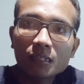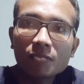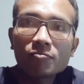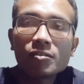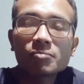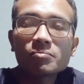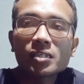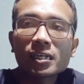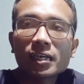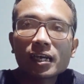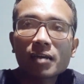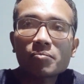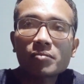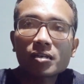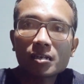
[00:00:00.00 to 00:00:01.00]
flip the
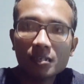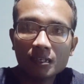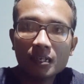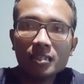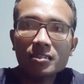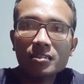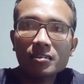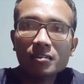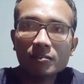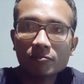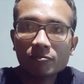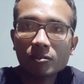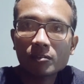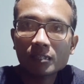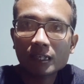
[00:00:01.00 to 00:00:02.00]
camera as in the
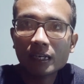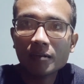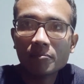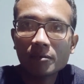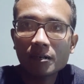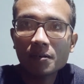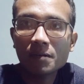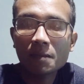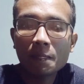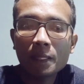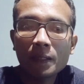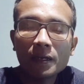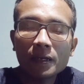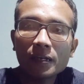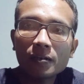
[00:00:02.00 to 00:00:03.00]
front camera,
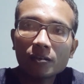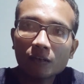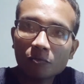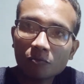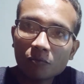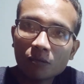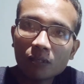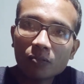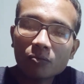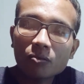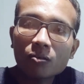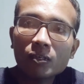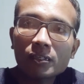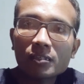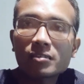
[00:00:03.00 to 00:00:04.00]
and when you
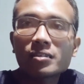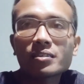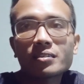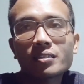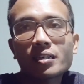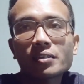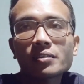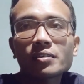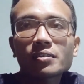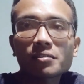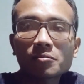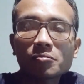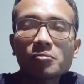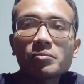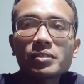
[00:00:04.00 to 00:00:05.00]
go under that setting,
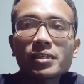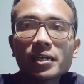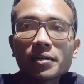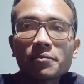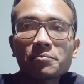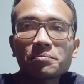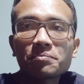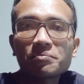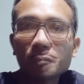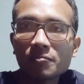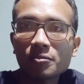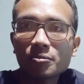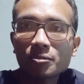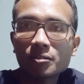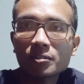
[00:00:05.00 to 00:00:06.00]
it will be there. If
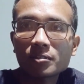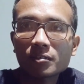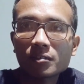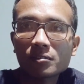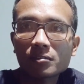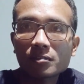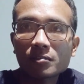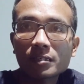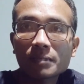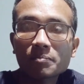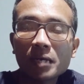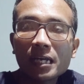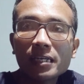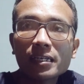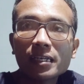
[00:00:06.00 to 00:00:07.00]
you switch on to the
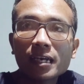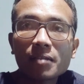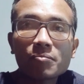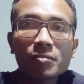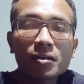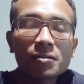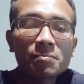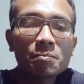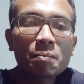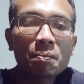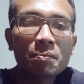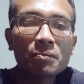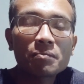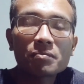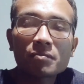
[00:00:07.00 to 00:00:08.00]
back camera,
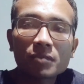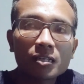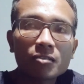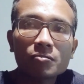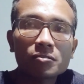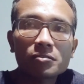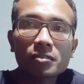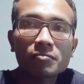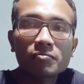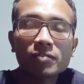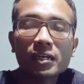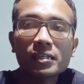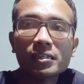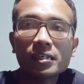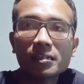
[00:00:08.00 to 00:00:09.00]
you will not
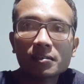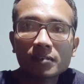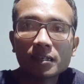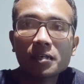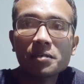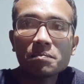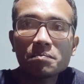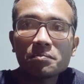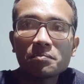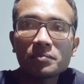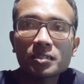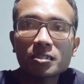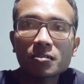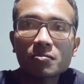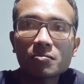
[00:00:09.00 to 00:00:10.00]
find that, okay?
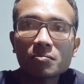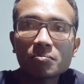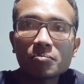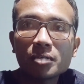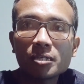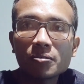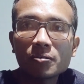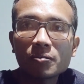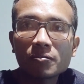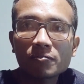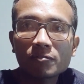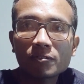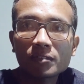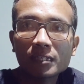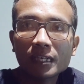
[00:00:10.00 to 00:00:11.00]
So mirror
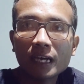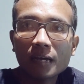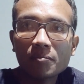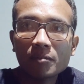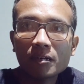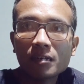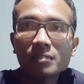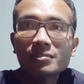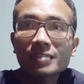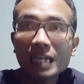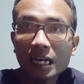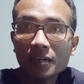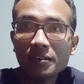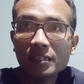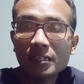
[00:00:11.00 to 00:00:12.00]
front camera,
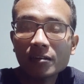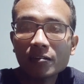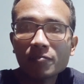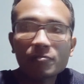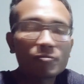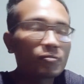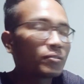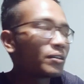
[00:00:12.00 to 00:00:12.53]
turn that off.